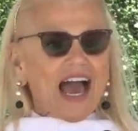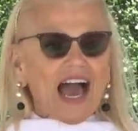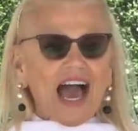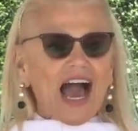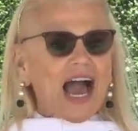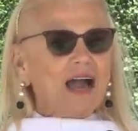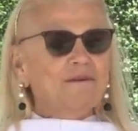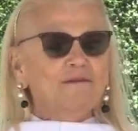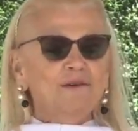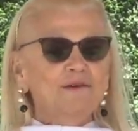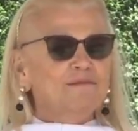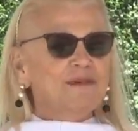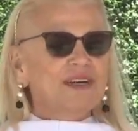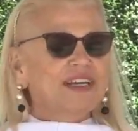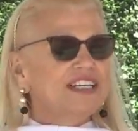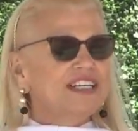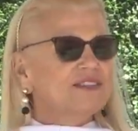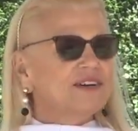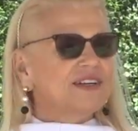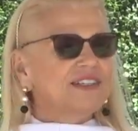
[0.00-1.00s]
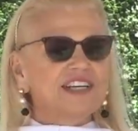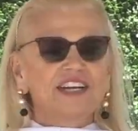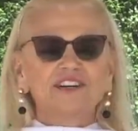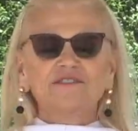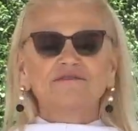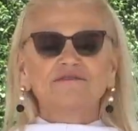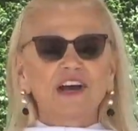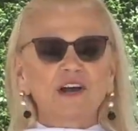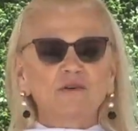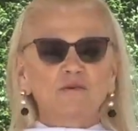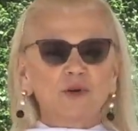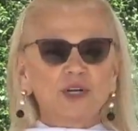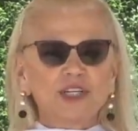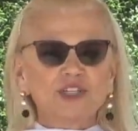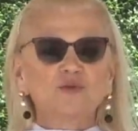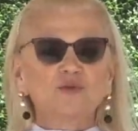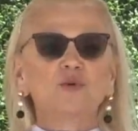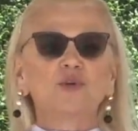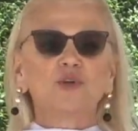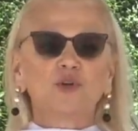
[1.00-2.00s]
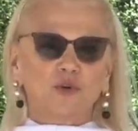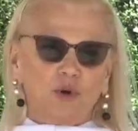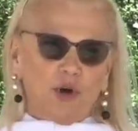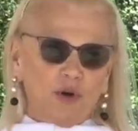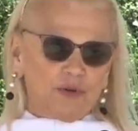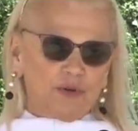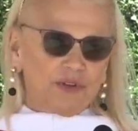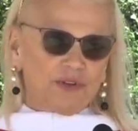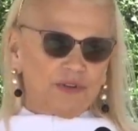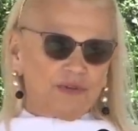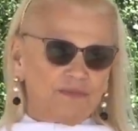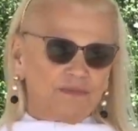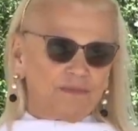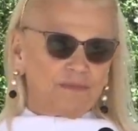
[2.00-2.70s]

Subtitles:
I would begin to identify risks with growth.